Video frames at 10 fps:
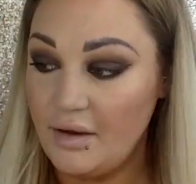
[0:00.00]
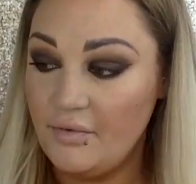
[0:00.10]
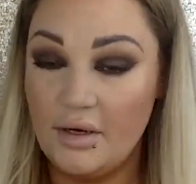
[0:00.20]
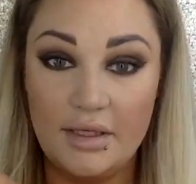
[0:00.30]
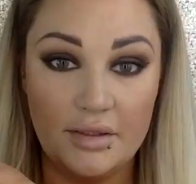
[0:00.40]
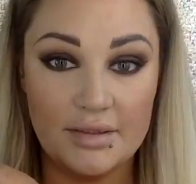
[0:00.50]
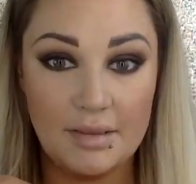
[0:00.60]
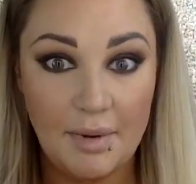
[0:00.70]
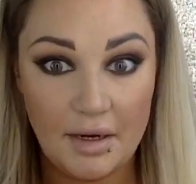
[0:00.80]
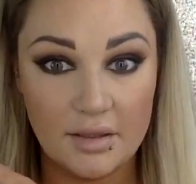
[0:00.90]
I've already used
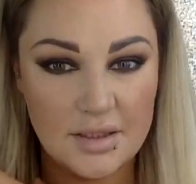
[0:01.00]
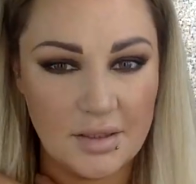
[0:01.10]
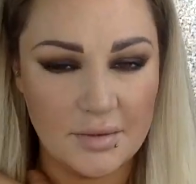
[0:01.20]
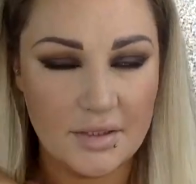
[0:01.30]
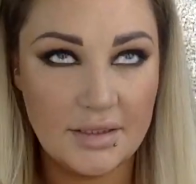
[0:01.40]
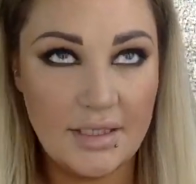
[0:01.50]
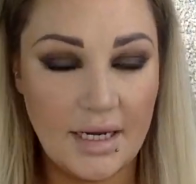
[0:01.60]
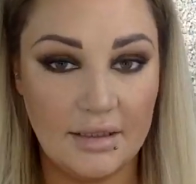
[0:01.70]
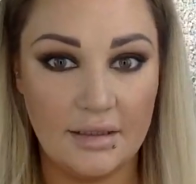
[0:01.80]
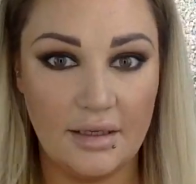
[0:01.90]
a pair, so it's not
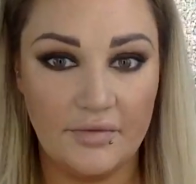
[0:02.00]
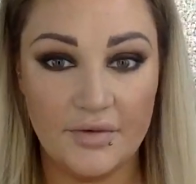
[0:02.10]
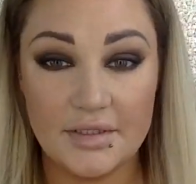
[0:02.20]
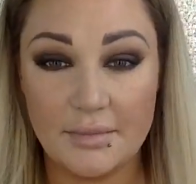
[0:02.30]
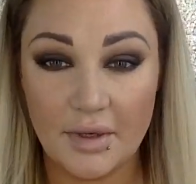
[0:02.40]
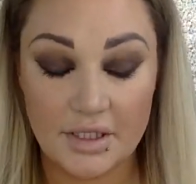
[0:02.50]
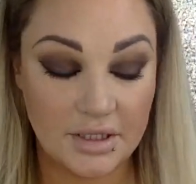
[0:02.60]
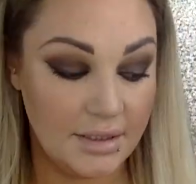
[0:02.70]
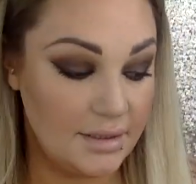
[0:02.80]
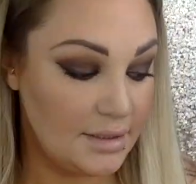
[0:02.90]
technically a first
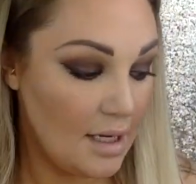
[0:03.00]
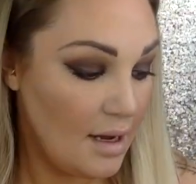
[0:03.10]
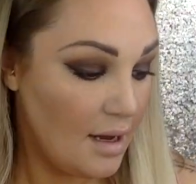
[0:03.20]
impressions.